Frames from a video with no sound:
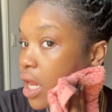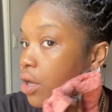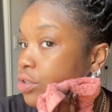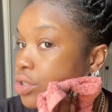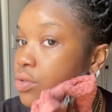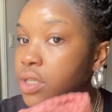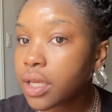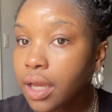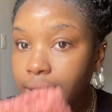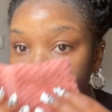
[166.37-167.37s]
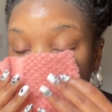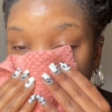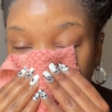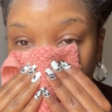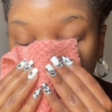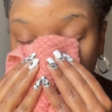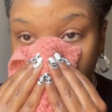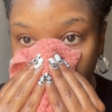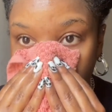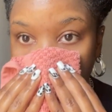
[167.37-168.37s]
now using a towel
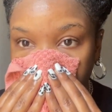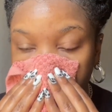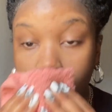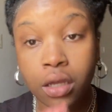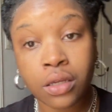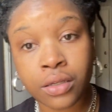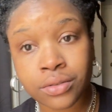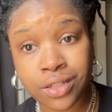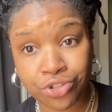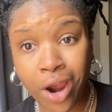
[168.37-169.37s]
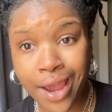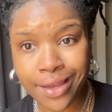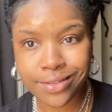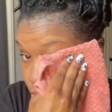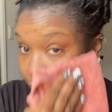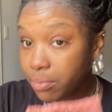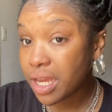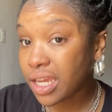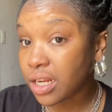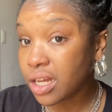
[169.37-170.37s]
to dry it. Try to
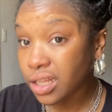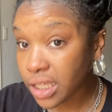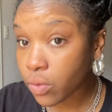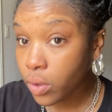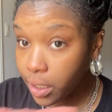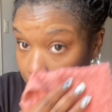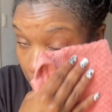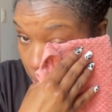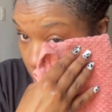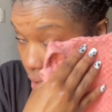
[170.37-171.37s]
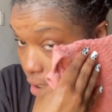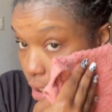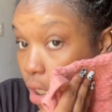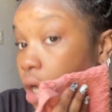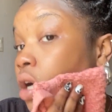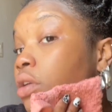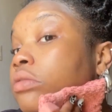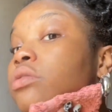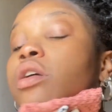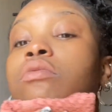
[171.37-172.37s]
make it a clean one.
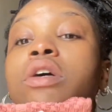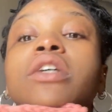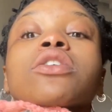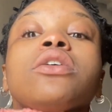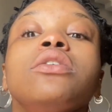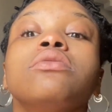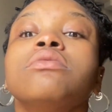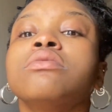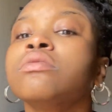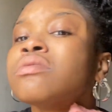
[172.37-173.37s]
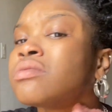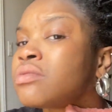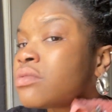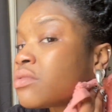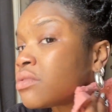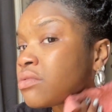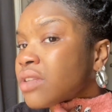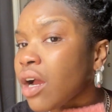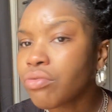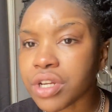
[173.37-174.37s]
That way you're
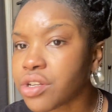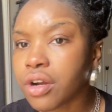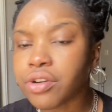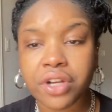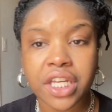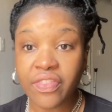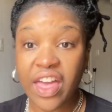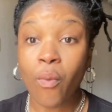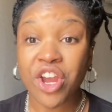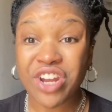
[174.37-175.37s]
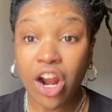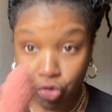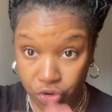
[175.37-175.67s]
not re-dirtering. That way you're not